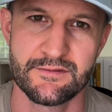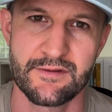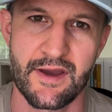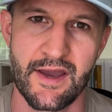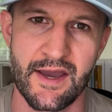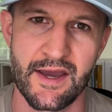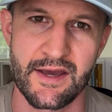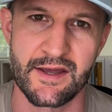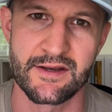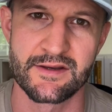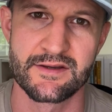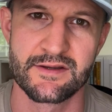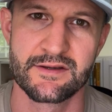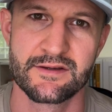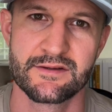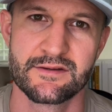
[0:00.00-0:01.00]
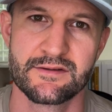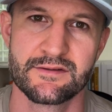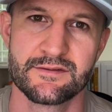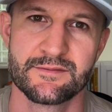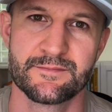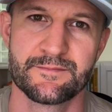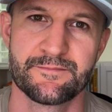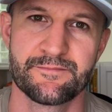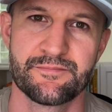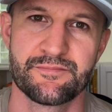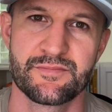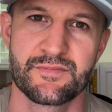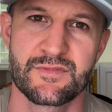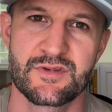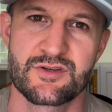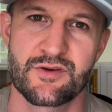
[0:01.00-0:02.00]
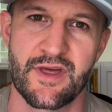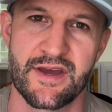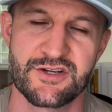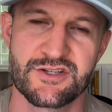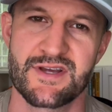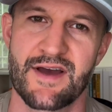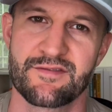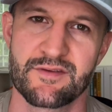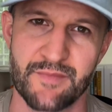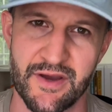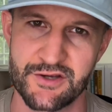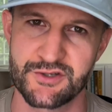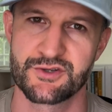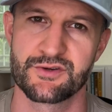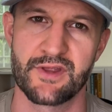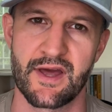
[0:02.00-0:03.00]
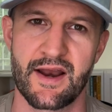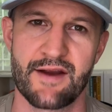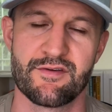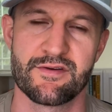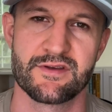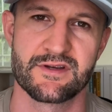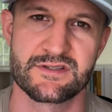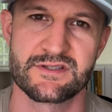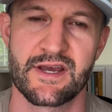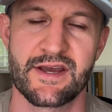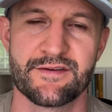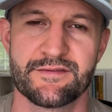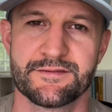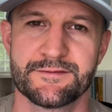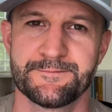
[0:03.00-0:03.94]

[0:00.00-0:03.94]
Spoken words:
And so they just have to make sure that everything's safe.